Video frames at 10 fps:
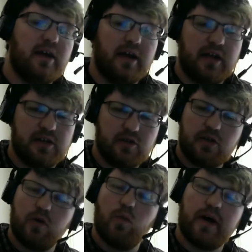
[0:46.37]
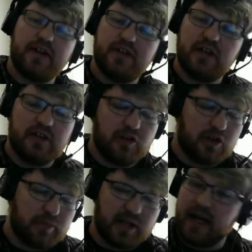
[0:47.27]
and you're going to watch it, and you're
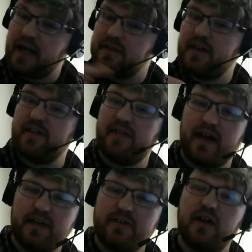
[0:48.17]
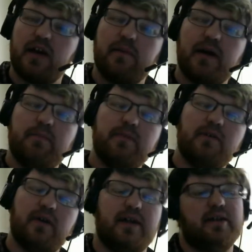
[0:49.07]
going to be like, I did that. He's talking about me
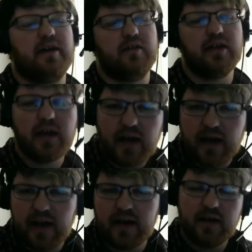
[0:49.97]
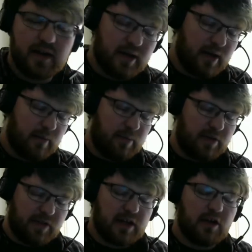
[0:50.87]
right now. Yeah. But
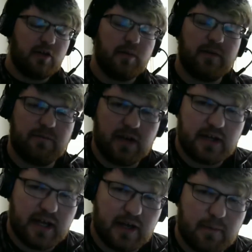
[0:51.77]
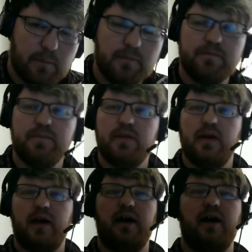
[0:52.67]
thank you to my friend M
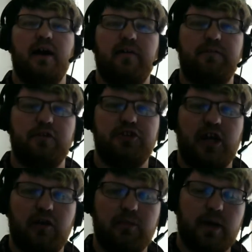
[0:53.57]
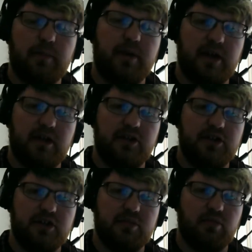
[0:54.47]
for sharing my
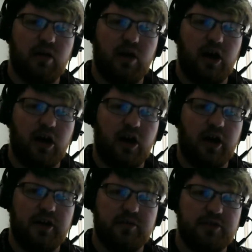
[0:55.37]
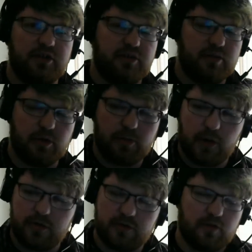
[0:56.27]
page on just your
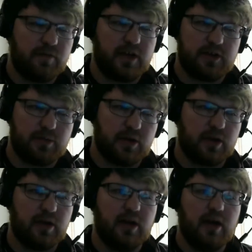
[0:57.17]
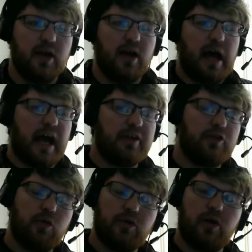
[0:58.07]
personal Facebook. I
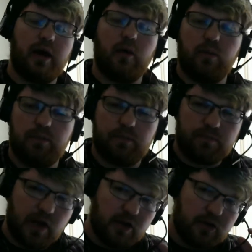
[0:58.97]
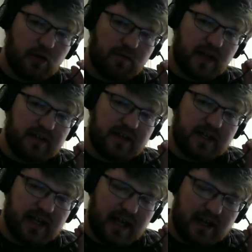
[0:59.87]
don't know if that
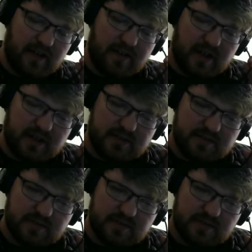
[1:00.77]
did anything,